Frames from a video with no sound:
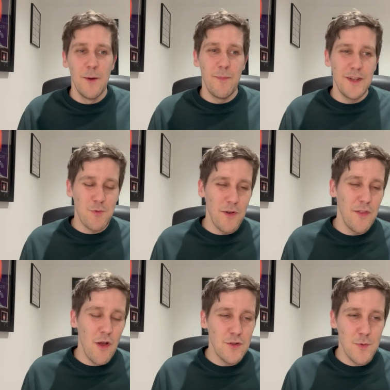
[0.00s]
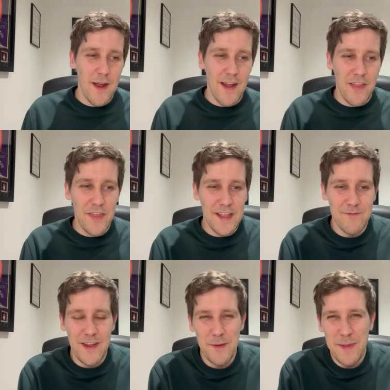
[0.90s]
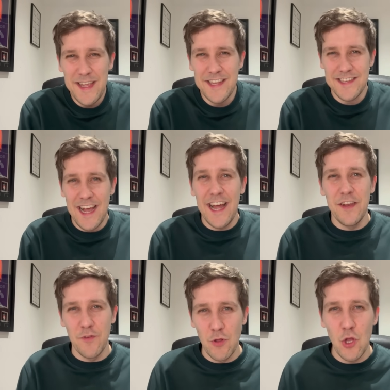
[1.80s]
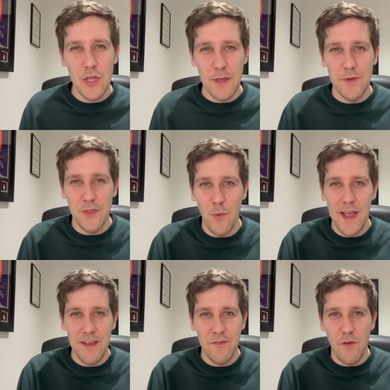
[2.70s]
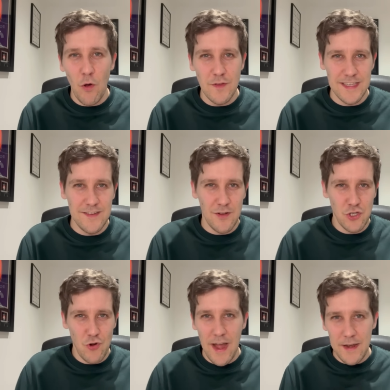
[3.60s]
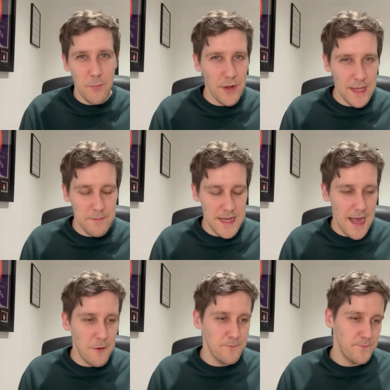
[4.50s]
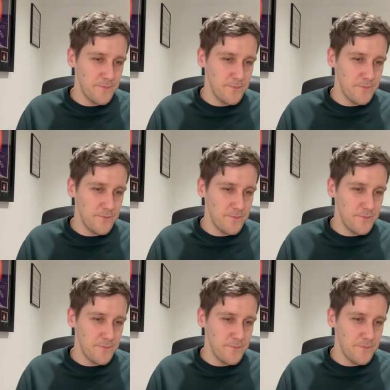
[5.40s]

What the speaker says: But it's one of those where I think Van der Beek is kind of unlucky with the way it falls. He's not trying to bring him down.